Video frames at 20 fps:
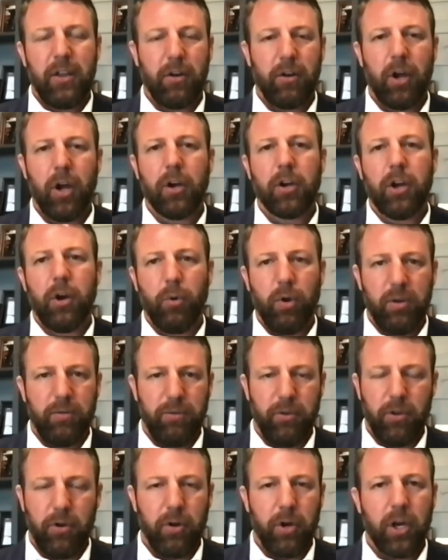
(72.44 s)
They're not
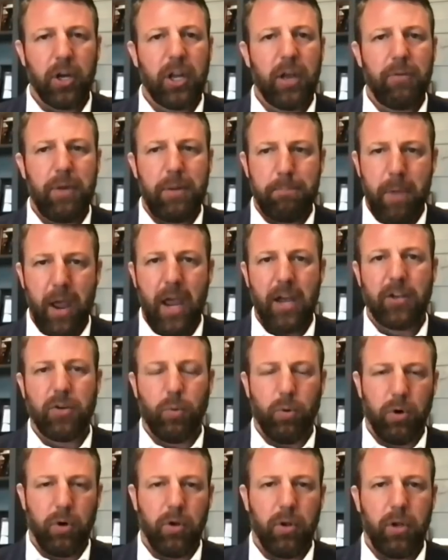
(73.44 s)
going. They're not coming back
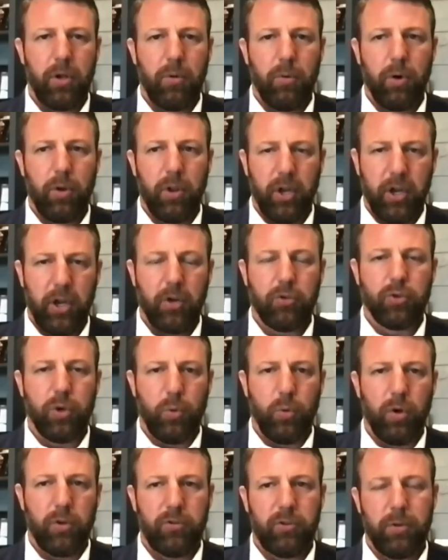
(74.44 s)
to where the, where the country
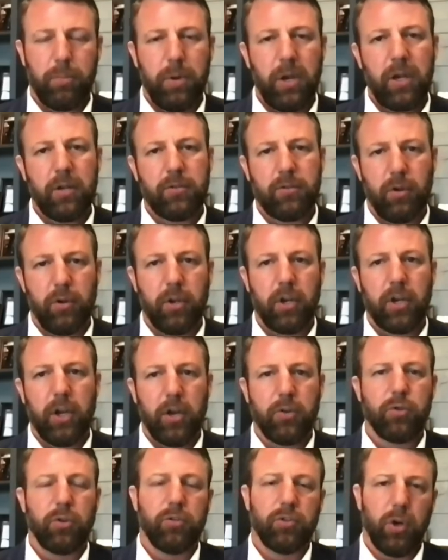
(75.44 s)
wants to be, and so the
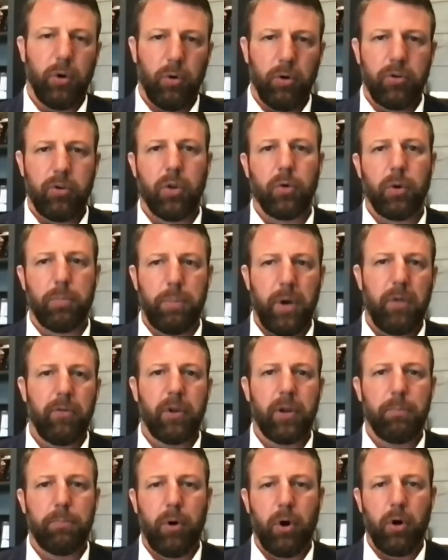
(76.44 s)
country is going to the
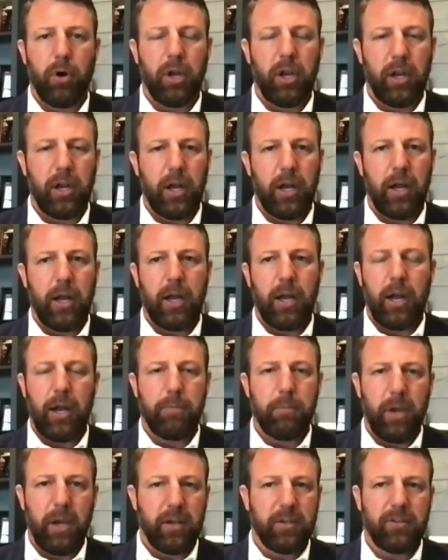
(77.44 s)
Republican Party. And I, and
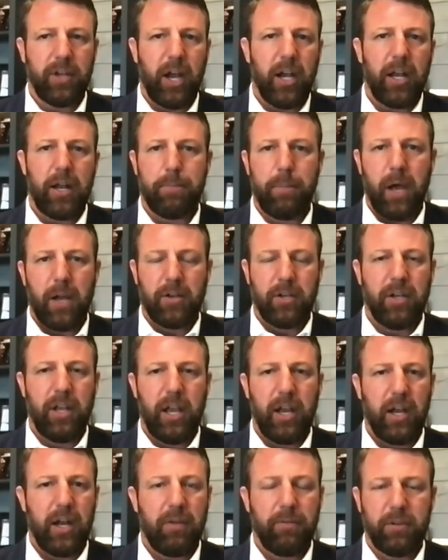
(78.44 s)
I'm excited about
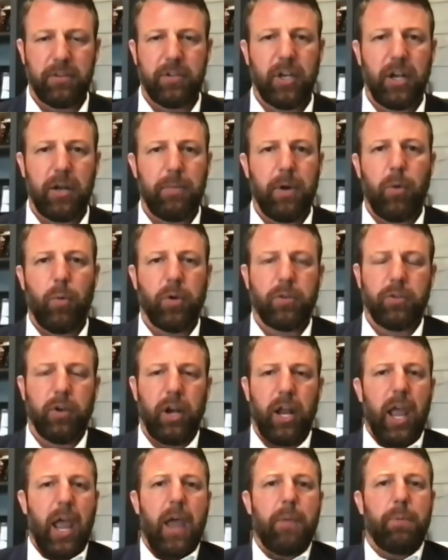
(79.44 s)
today, and I'm excited about what's
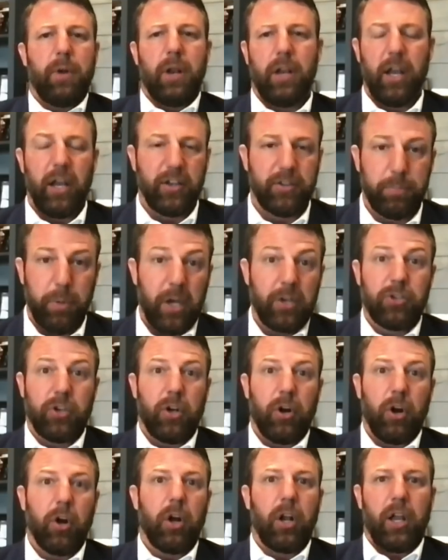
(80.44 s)
going to happen today, especially
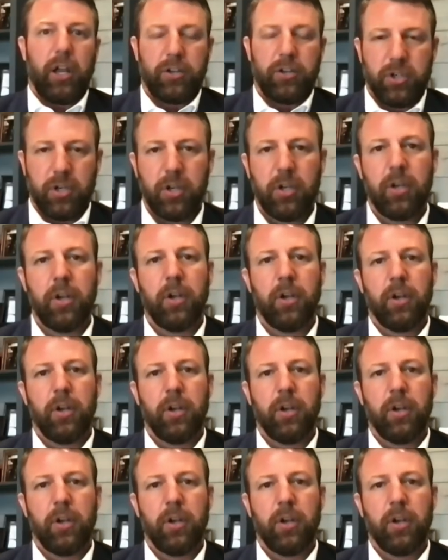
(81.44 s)
in our election.